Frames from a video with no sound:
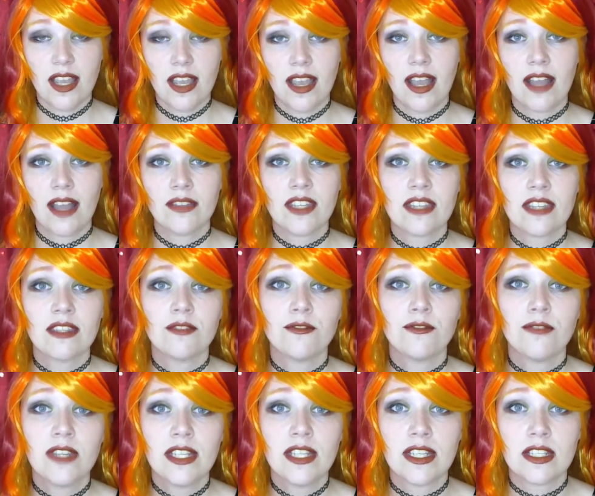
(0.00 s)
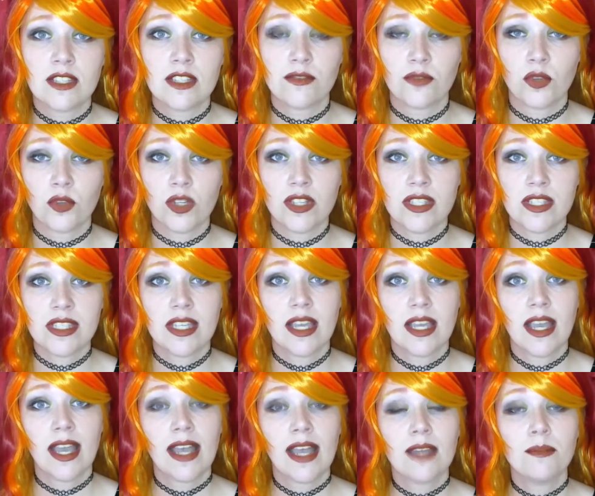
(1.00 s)
and that the Phoenix Force
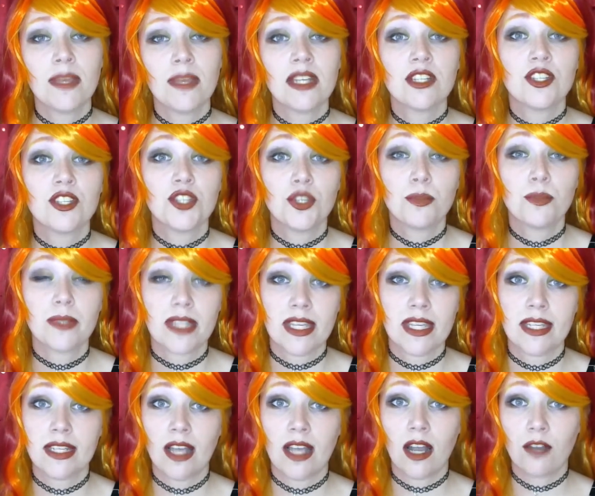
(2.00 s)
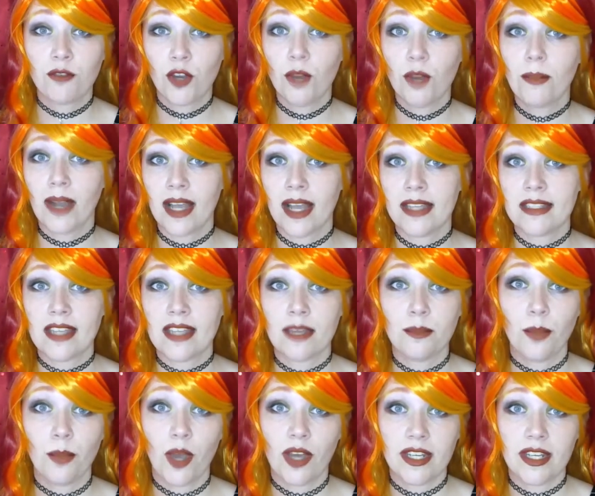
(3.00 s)
had made a duplicate of her mind and
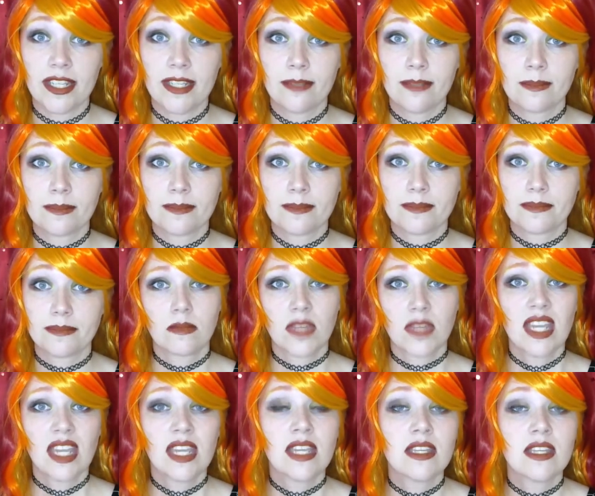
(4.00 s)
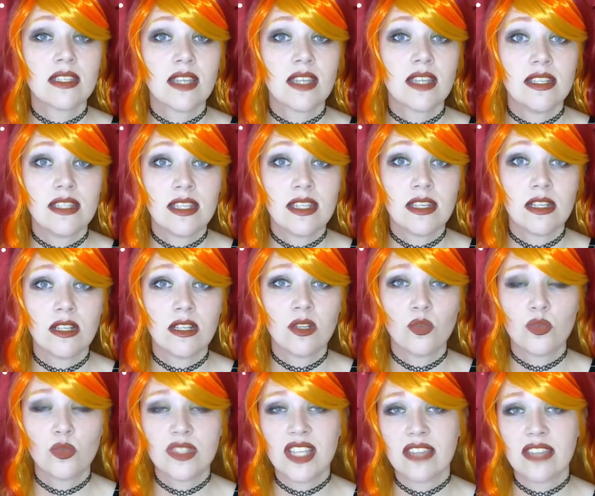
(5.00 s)
body. His idea
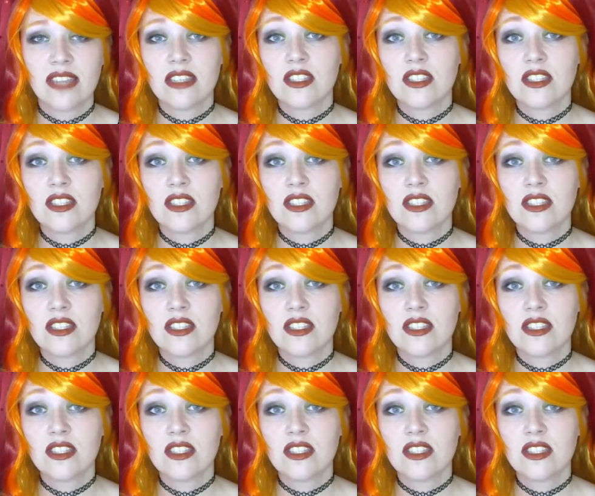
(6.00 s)
was that this